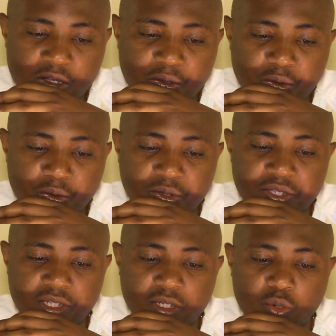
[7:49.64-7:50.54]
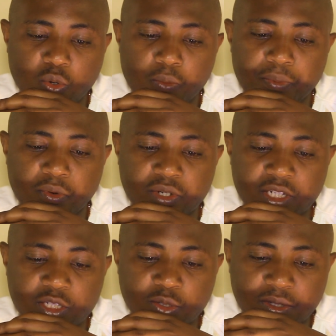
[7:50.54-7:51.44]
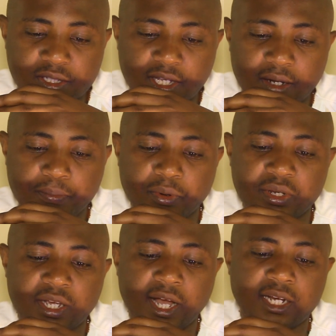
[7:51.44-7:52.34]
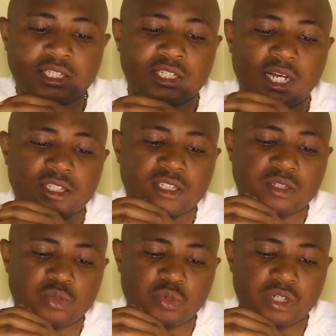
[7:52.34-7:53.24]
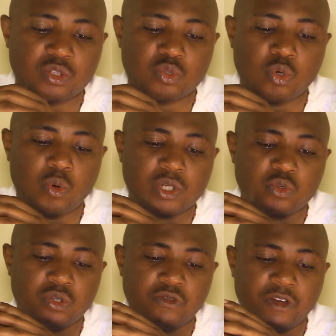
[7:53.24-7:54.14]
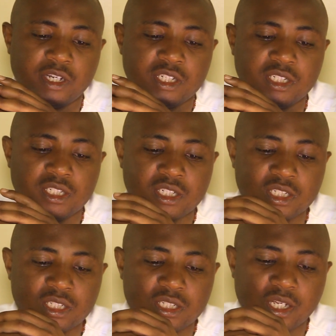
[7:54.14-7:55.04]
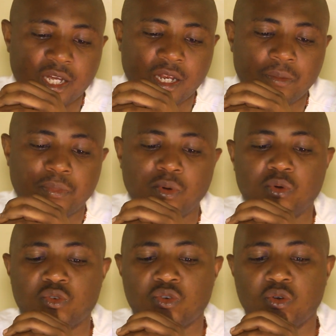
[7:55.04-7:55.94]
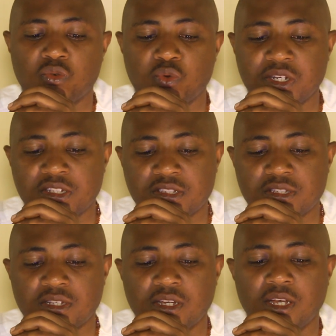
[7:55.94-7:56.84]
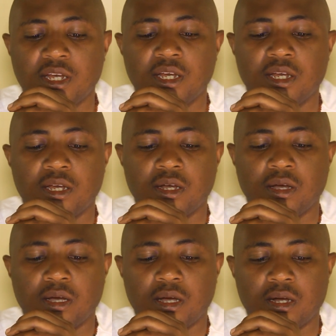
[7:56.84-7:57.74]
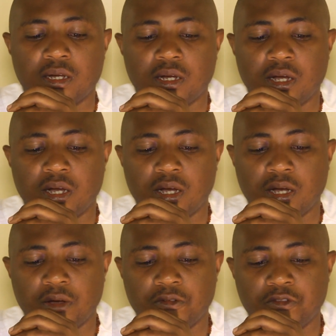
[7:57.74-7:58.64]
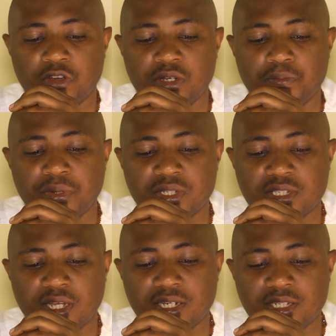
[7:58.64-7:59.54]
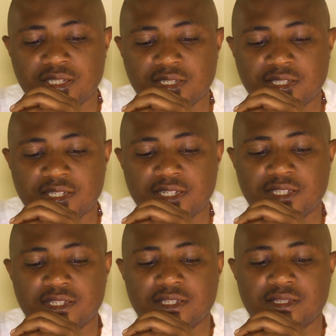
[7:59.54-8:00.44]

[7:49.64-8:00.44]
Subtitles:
Using crop rotations and polycultures to restore soil fertility, help control weeds, avoid pests and diseases,